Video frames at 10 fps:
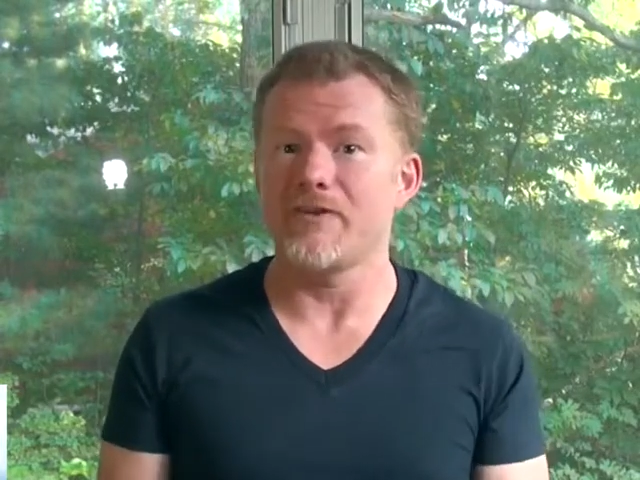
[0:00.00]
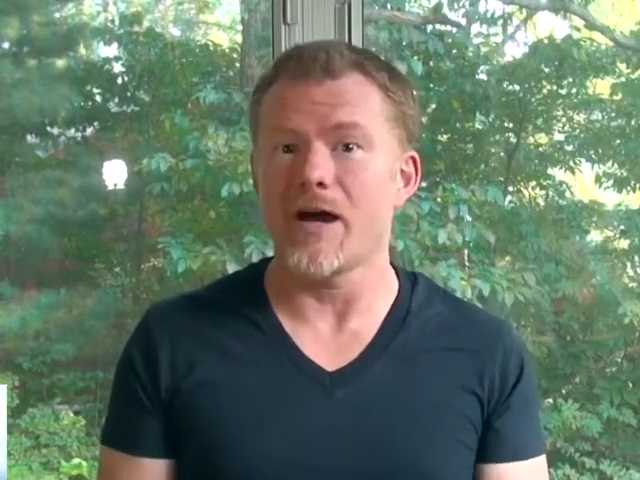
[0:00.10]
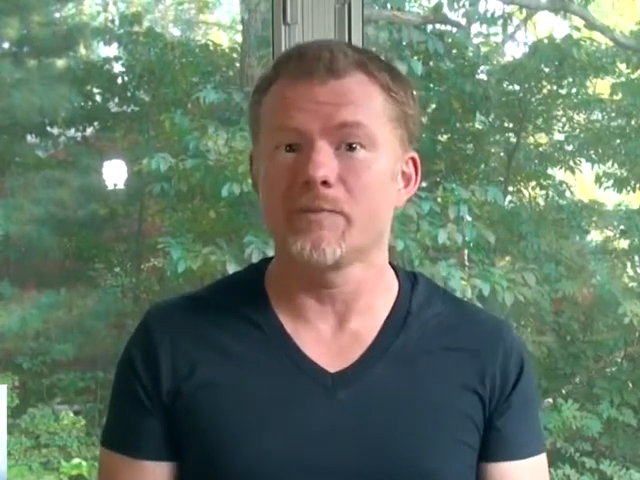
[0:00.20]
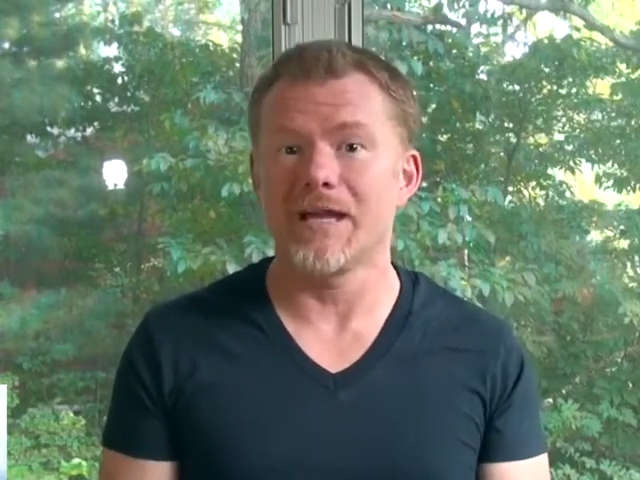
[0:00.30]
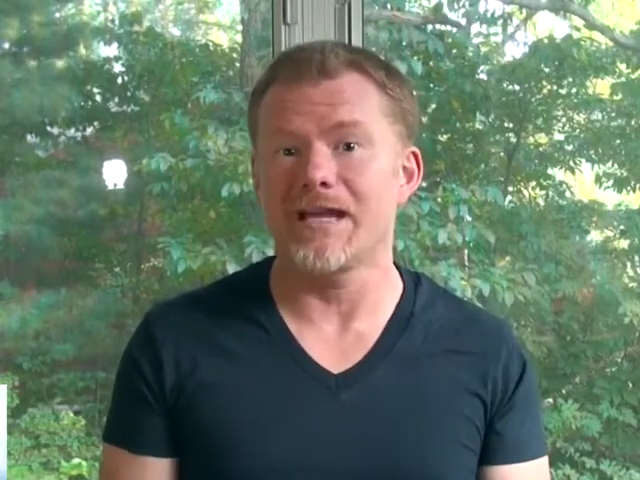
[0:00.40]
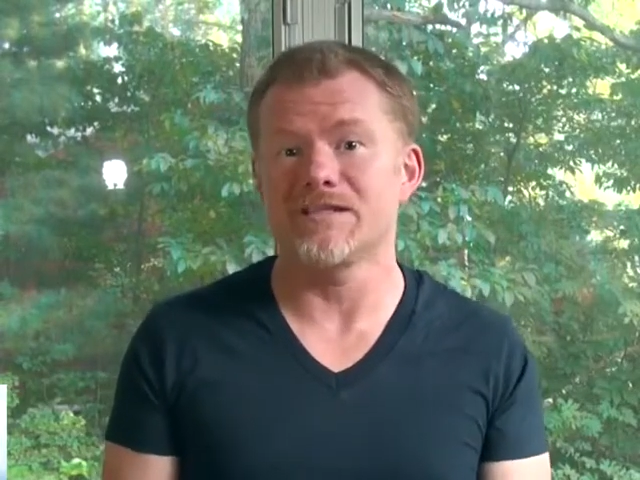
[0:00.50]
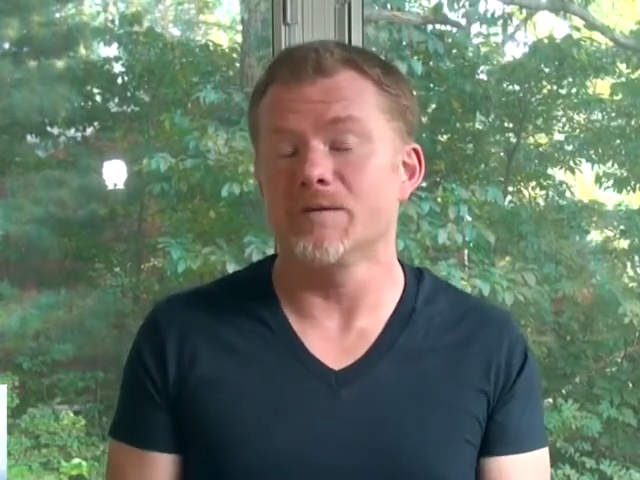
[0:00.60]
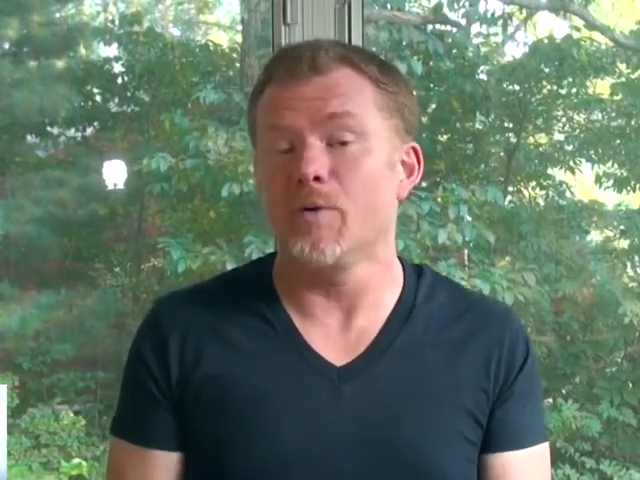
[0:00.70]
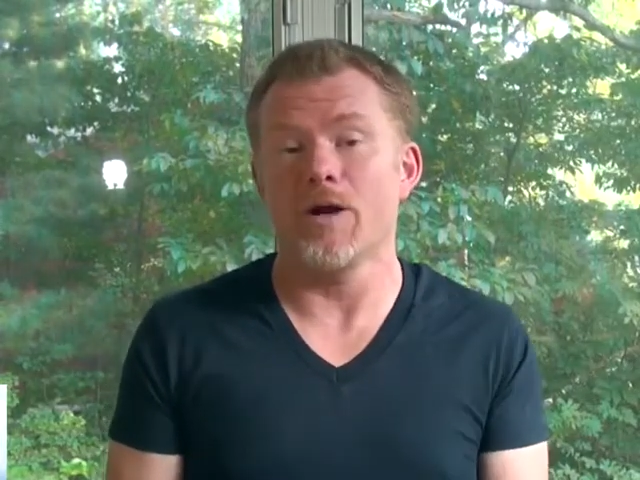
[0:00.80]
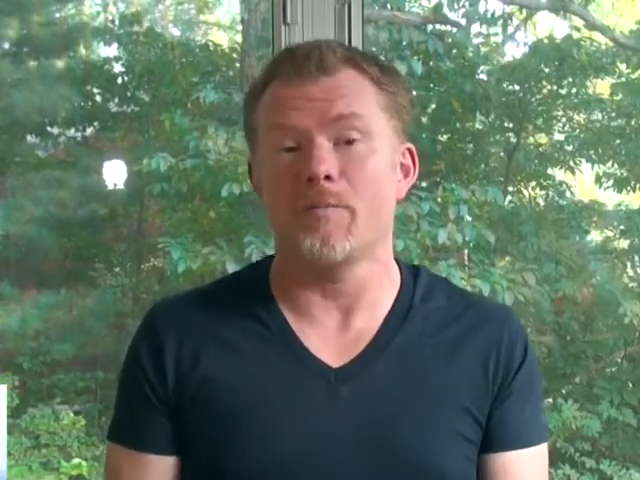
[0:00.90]
an obligation
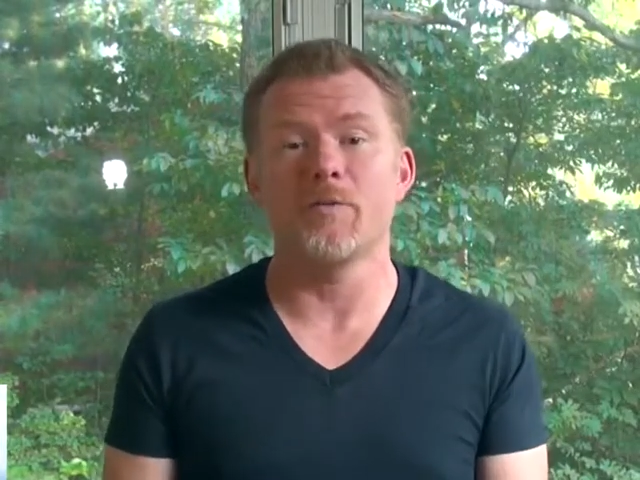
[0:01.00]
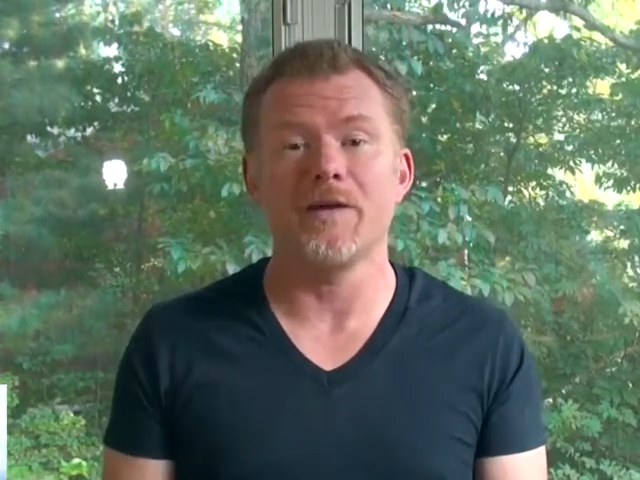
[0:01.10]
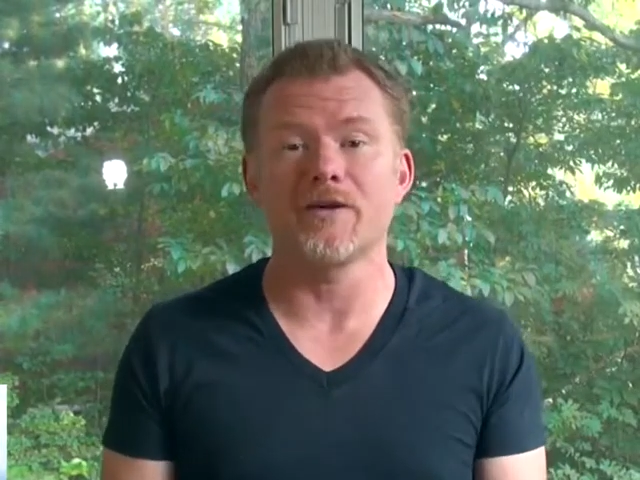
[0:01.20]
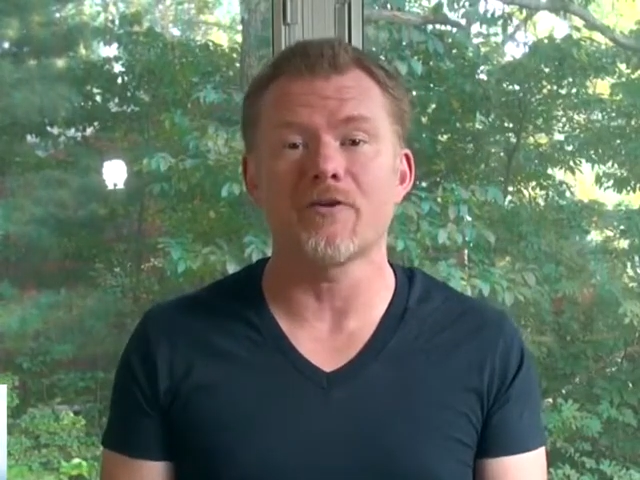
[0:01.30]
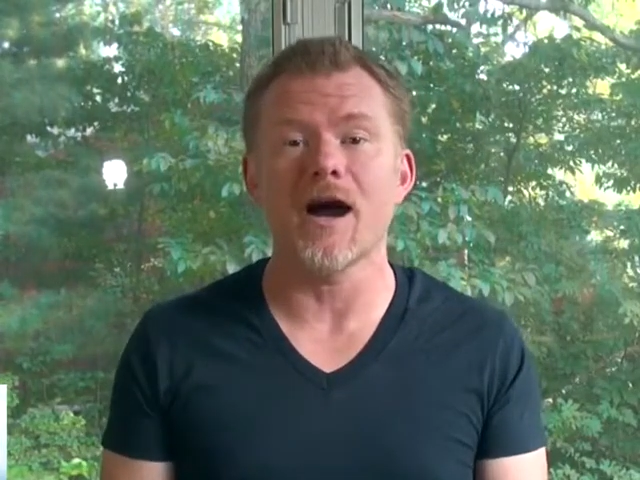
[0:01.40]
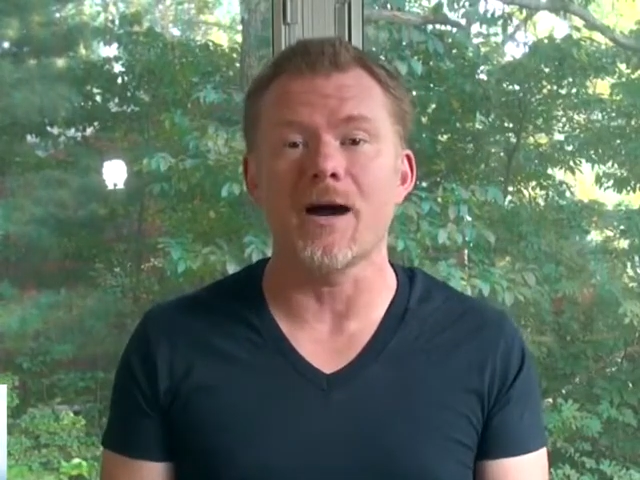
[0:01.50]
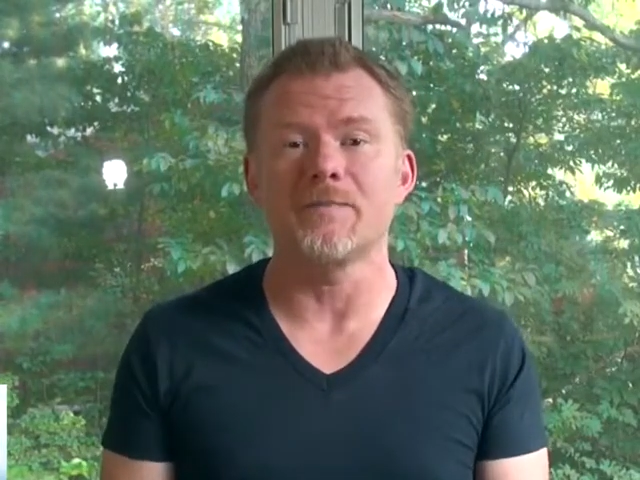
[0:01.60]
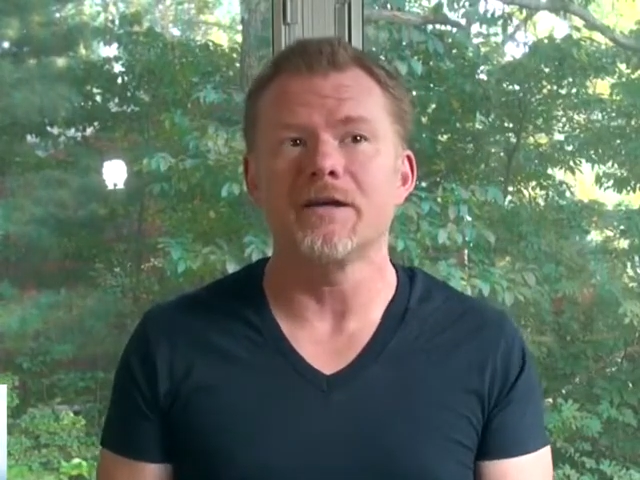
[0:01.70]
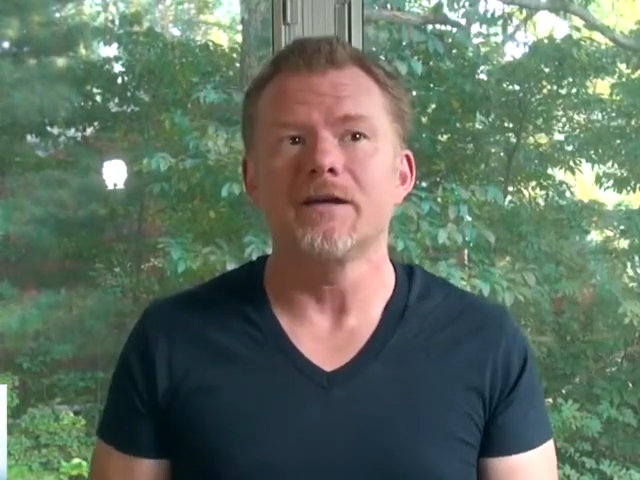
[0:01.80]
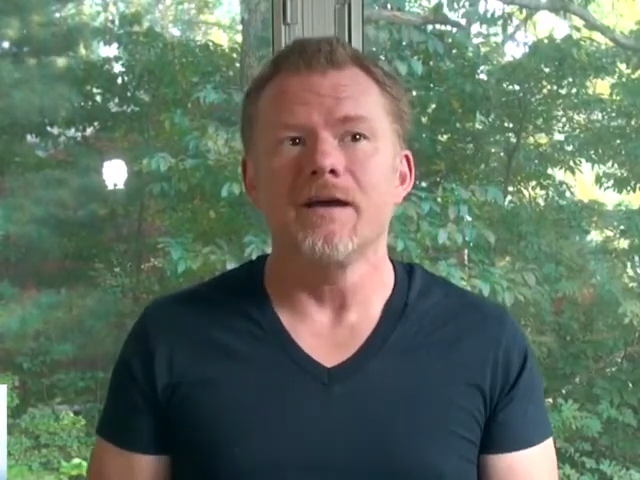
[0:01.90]
to put up with being robbed?